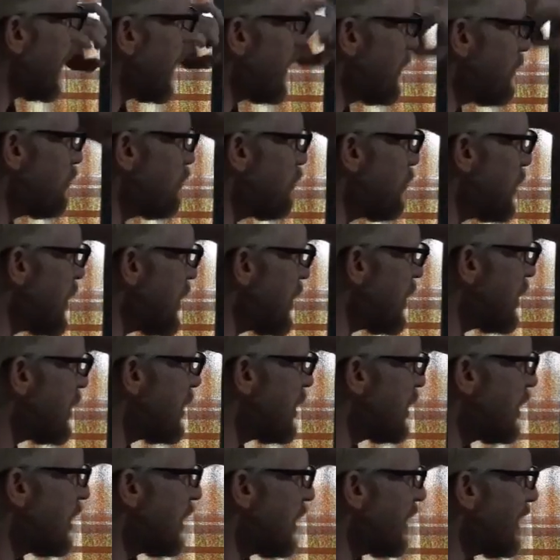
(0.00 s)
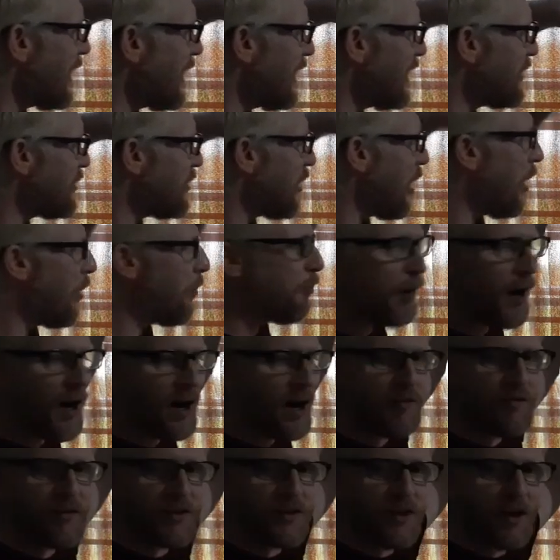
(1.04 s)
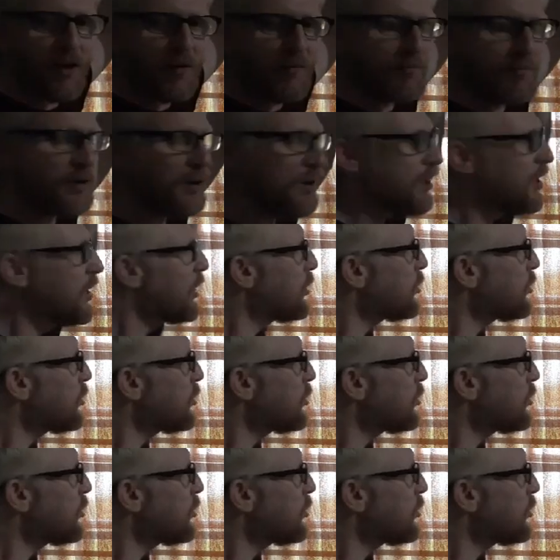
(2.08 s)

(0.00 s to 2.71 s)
that B is above a number.